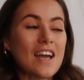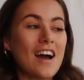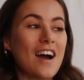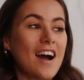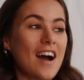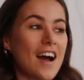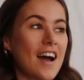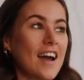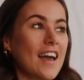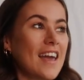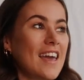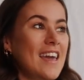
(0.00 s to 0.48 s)

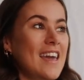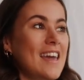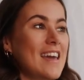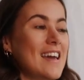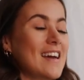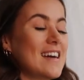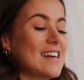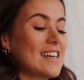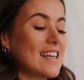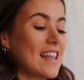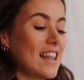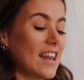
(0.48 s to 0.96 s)

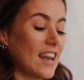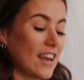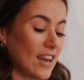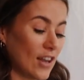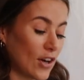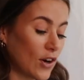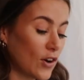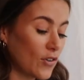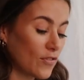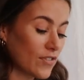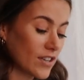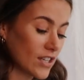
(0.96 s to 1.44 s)
I
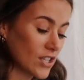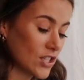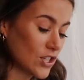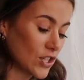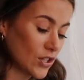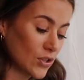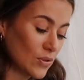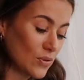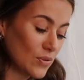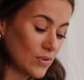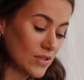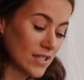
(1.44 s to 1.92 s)
love
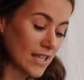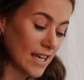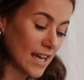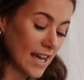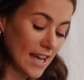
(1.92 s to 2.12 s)
shoes,